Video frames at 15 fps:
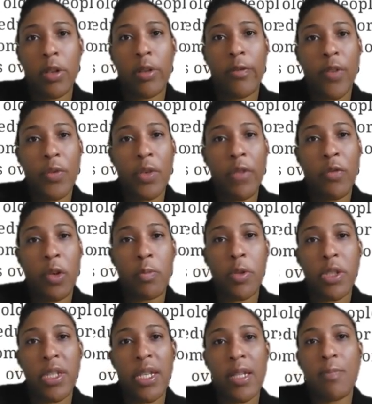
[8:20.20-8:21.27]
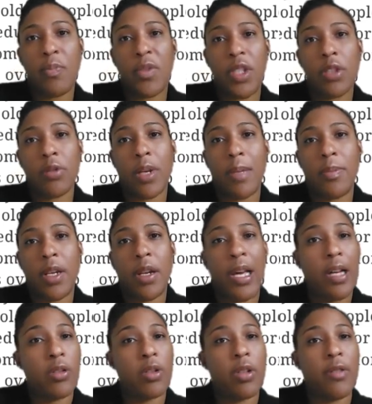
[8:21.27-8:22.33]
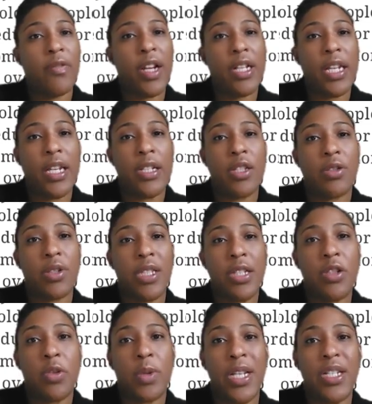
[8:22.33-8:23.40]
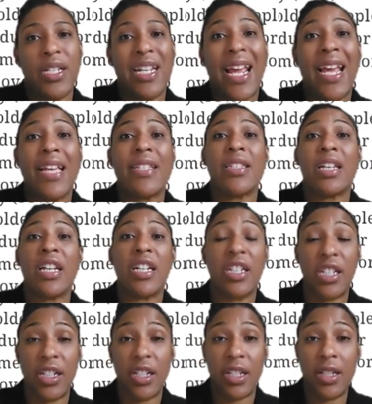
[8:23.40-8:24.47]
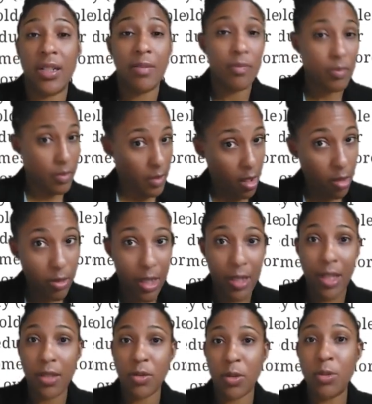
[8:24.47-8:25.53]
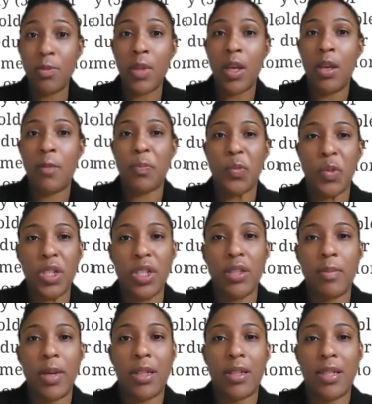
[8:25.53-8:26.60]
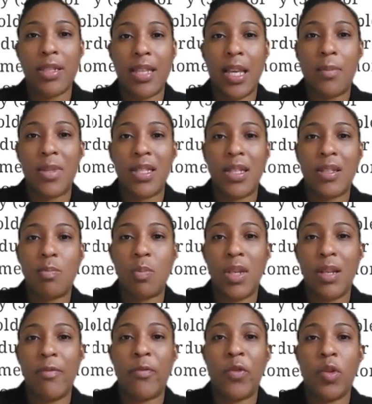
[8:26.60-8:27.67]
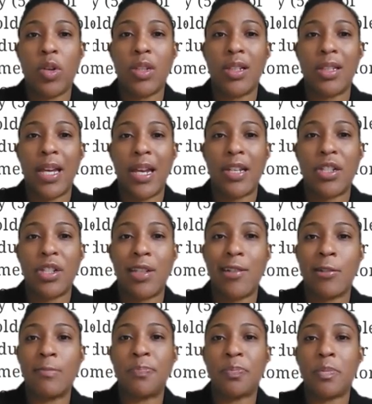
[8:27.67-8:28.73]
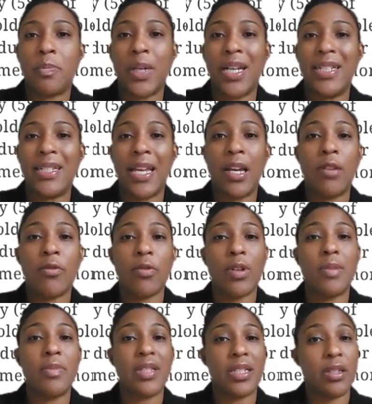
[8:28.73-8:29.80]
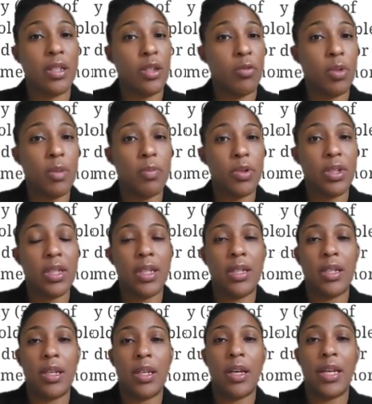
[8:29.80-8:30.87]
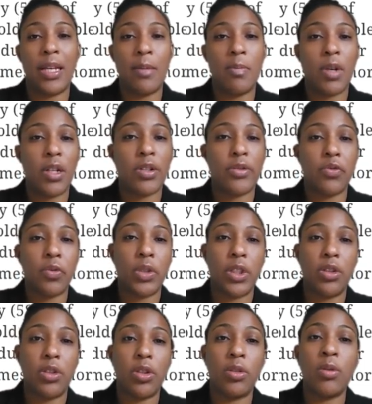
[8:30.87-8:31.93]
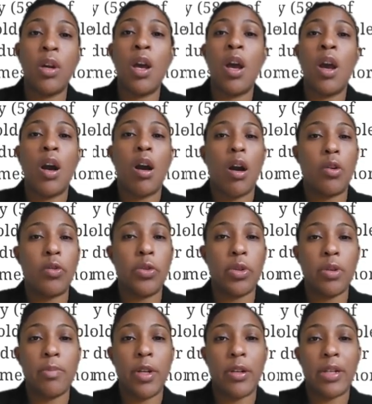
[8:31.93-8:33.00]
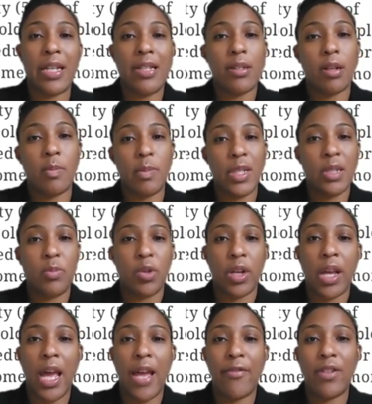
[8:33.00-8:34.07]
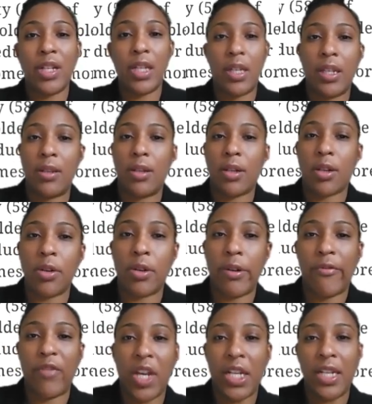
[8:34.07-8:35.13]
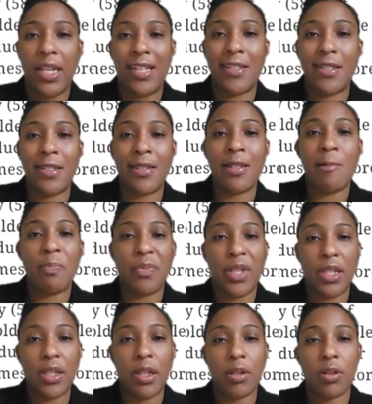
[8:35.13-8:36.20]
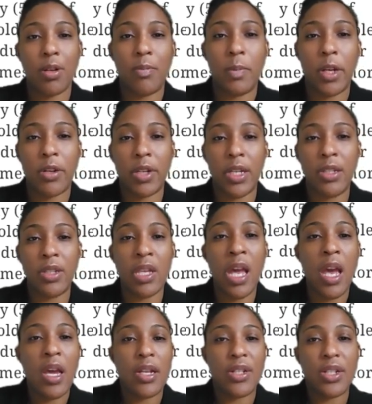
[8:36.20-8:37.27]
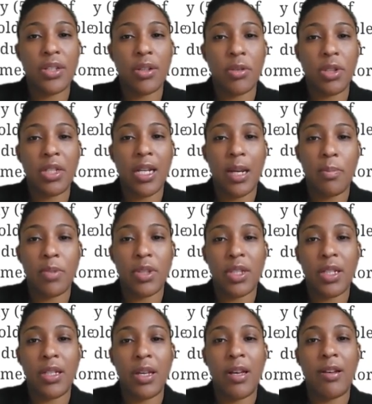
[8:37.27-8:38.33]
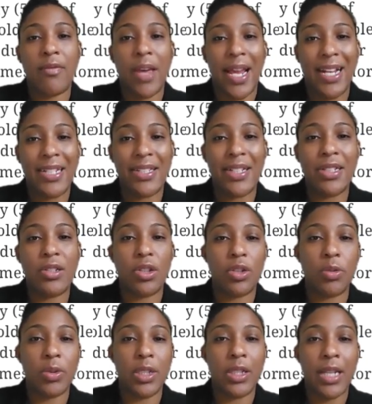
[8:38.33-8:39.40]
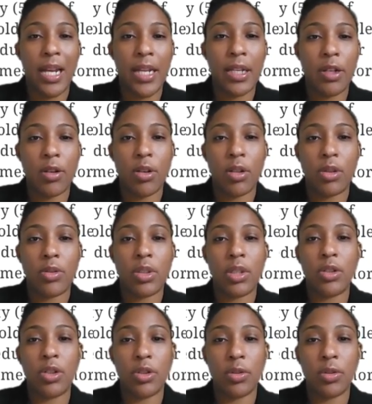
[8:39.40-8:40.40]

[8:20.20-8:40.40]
polled, 54%, described their household financial situation as good. Okay, that's cool. Which is about the same as it's been for the last year, but down from 63% in March of 22. Older Americans are much more confident in their current finances than younger Americans. Just 39% of 18 to 29-year-olds